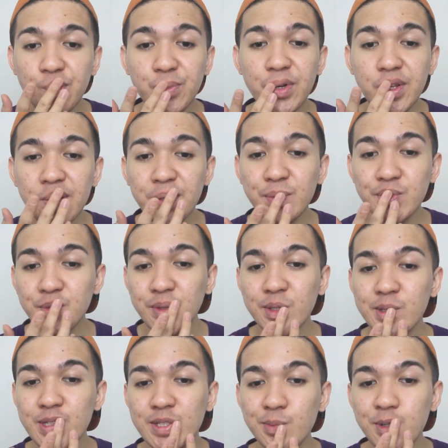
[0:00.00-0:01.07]
my lips
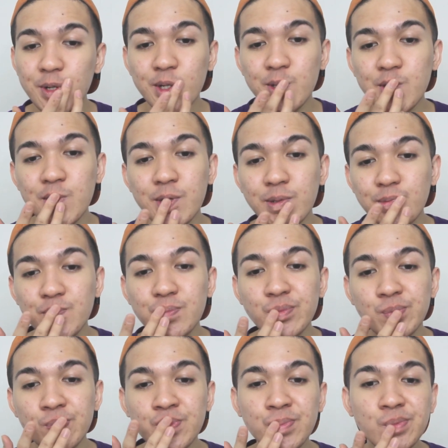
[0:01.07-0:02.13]
with this product,
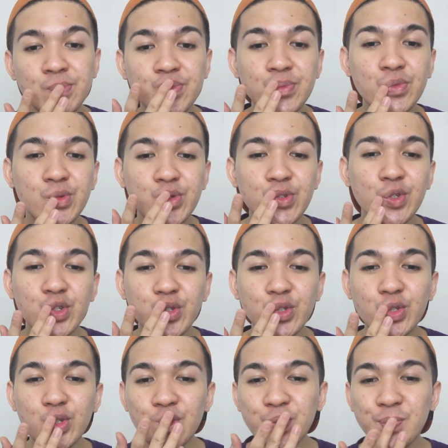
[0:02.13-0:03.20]

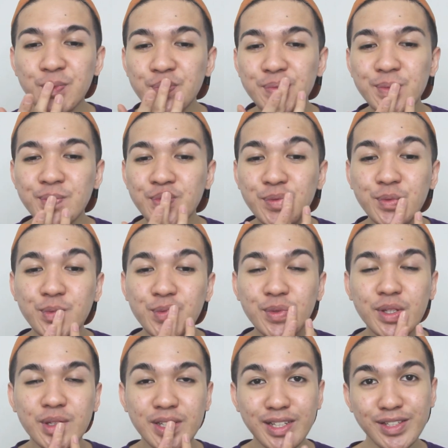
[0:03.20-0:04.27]
and
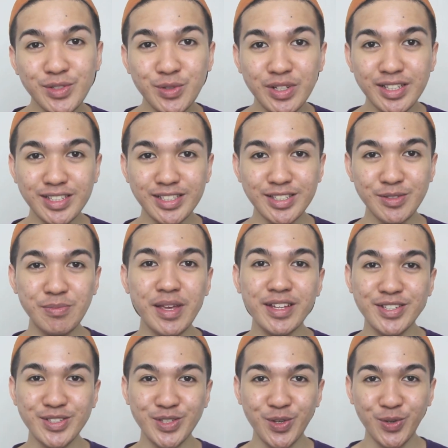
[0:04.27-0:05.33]
it really
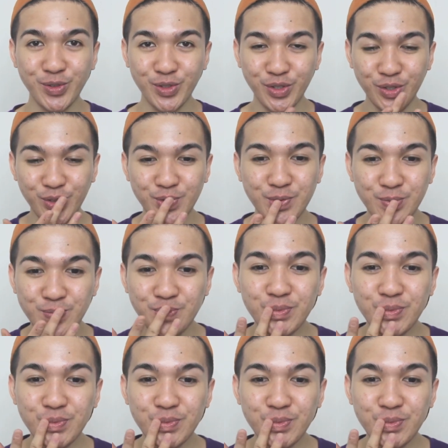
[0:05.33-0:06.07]
smells so good.